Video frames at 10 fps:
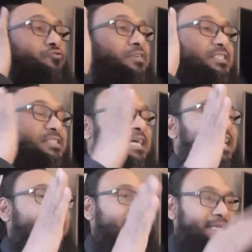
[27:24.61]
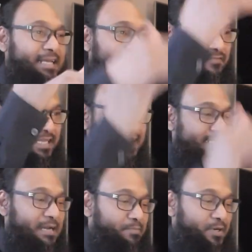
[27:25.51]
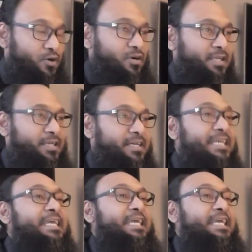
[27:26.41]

resign, like I gave the example earlier,